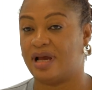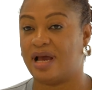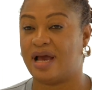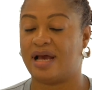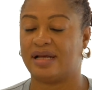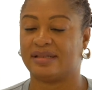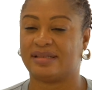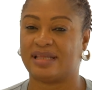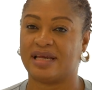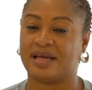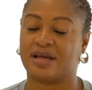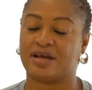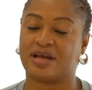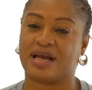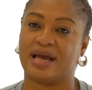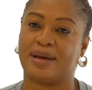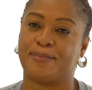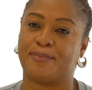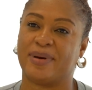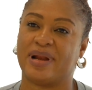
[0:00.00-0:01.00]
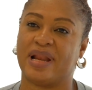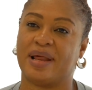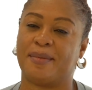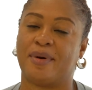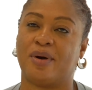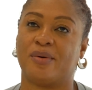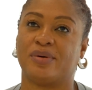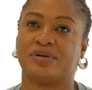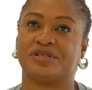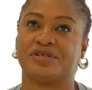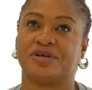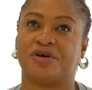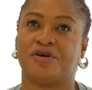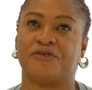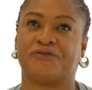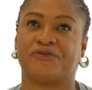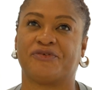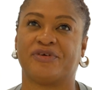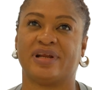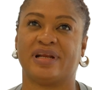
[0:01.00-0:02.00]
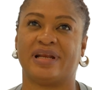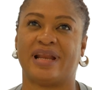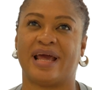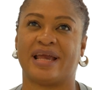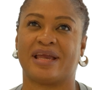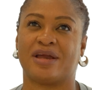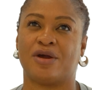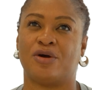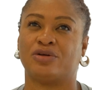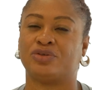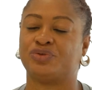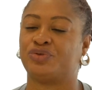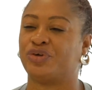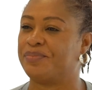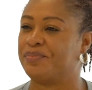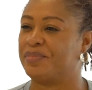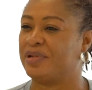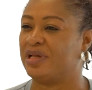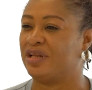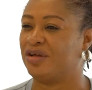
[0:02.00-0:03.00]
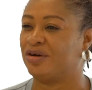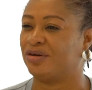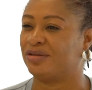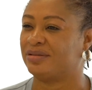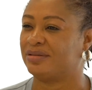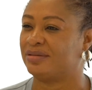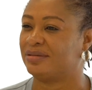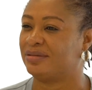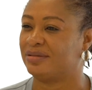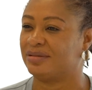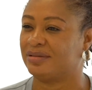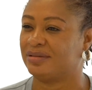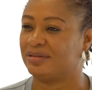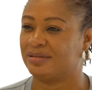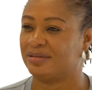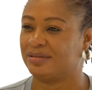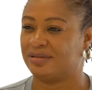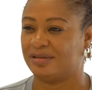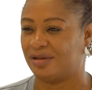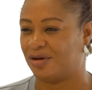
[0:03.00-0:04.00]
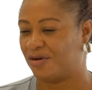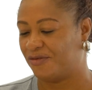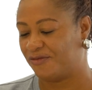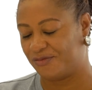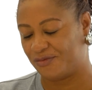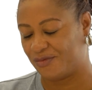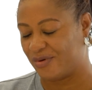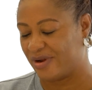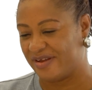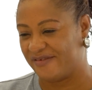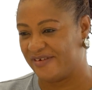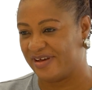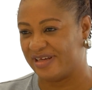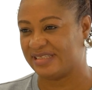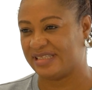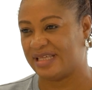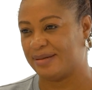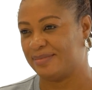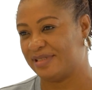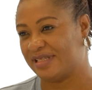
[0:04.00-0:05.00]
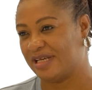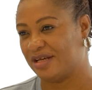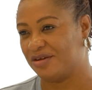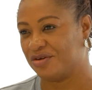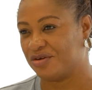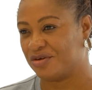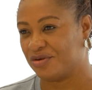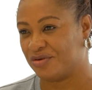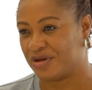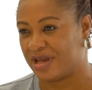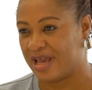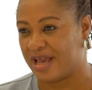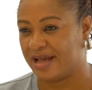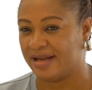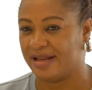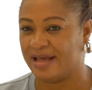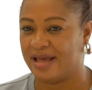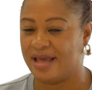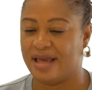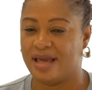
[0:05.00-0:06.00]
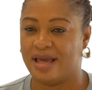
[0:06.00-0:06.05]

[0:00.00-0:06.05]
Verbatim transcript: I think Panama was offering like 100 million of whatever stem cell you're going to get.